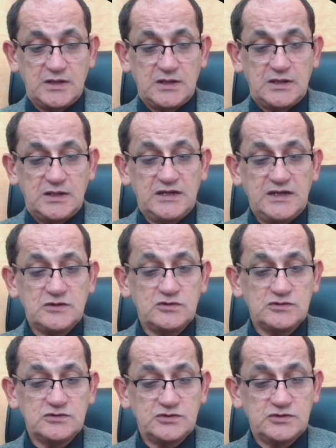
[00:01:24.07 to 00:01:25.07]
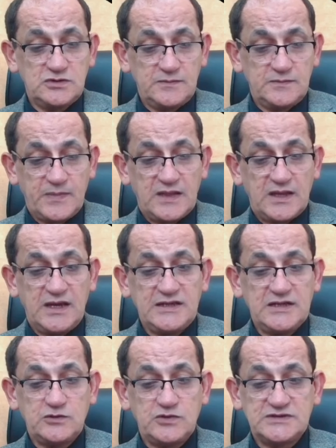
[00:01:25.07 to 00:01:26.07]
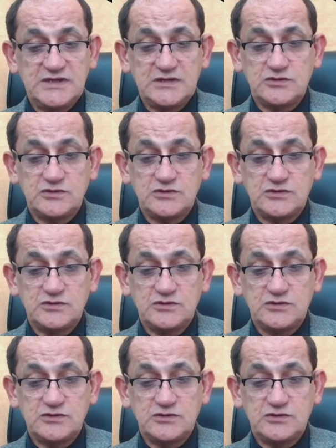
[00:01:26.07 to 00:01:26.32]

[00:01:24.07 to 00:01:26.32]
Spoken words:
Rate control, adequate rate